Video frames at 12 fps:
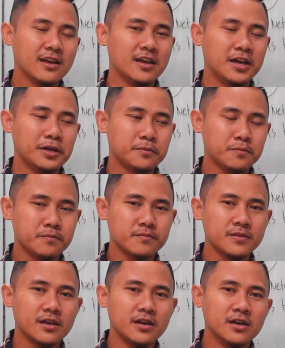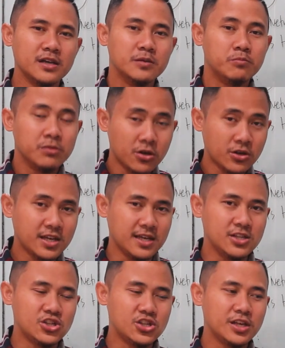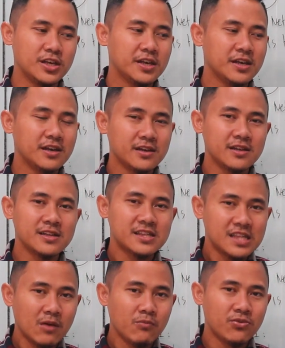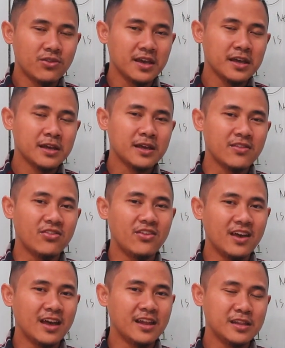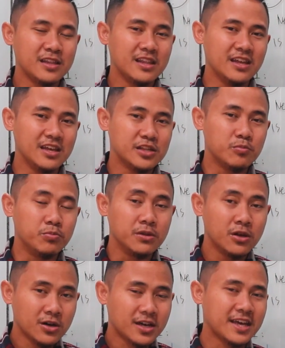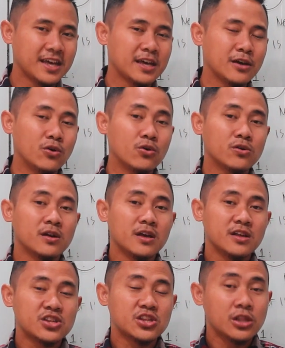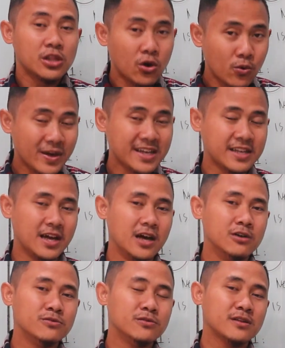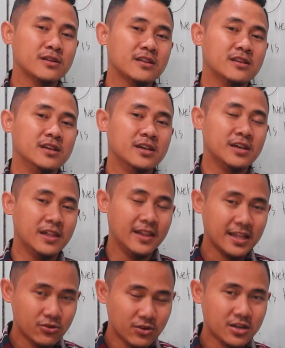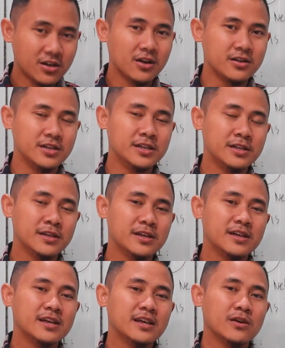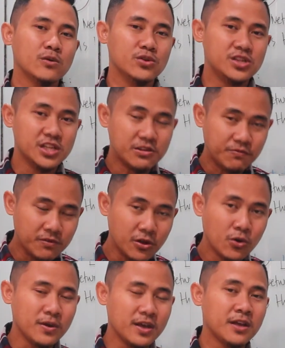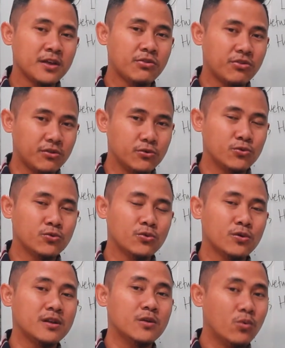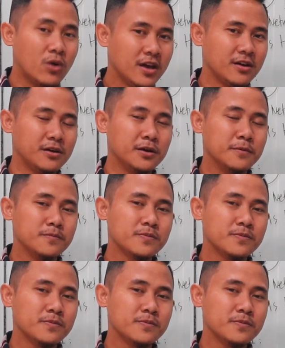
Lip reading: the blockage. It is something that is blocking or slowing down the electric current which is flowing through the wire.